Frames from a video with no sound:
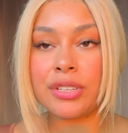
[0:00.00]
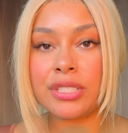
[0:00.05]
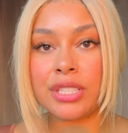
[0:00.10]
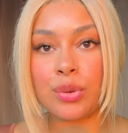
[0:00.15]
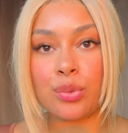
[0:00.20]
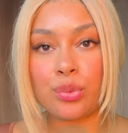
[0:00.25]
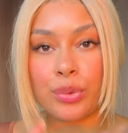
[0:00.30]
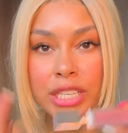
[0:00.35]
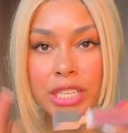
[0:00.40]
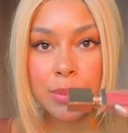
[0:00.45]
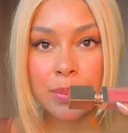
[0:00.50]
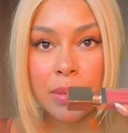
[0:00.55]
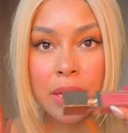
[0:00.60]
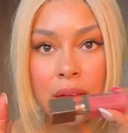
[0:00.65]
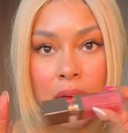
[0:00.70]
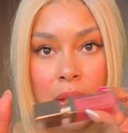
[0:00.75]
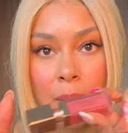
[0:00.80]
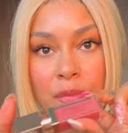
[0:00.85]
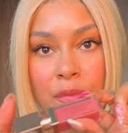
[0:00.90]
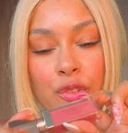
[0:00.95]
the rich
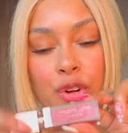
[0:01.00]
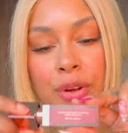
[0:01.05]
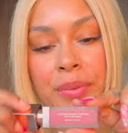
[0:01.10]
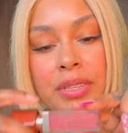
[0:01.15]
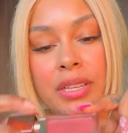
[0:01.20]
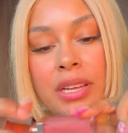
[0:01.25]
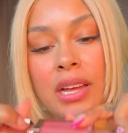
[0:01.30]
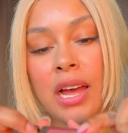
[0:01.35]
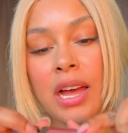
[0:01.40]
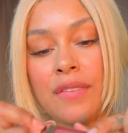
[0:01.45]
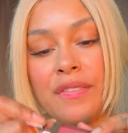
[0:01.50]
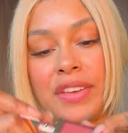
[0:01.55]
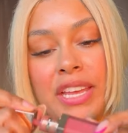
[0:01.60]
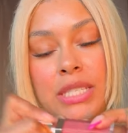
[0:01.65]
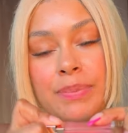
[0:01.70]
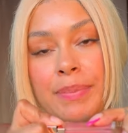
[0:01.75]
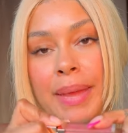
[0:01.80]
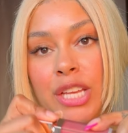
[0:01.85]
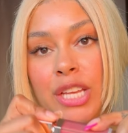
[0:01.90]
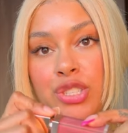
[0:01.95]
um, formula of his
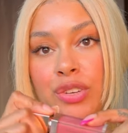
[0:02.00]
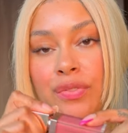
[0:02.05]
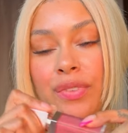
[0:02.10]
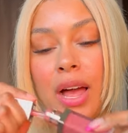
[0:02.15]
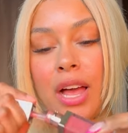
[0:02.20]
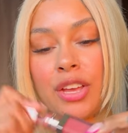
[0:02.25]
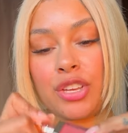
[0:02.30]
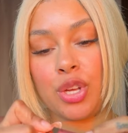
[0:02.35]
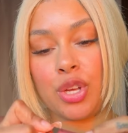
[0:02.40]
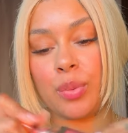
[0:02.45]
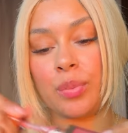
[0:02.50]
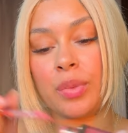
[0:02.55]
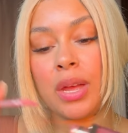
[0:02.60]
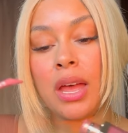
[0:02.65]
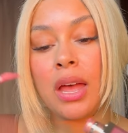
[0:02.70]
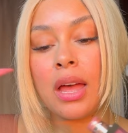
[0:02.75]
major volume